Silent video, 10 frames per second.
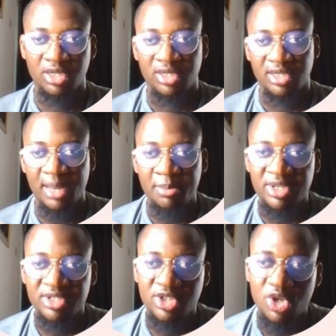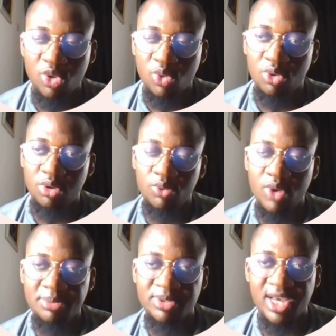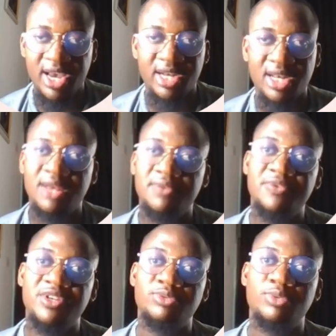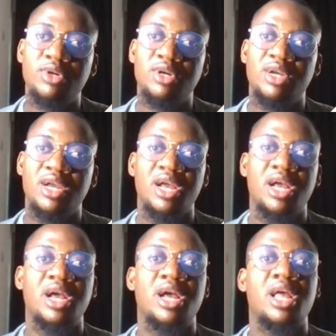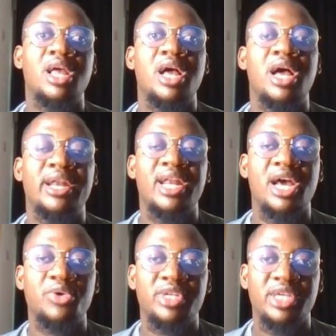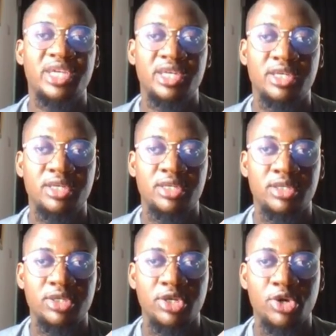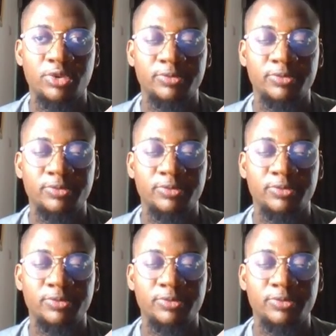That means your website and Facebook are now in, you know,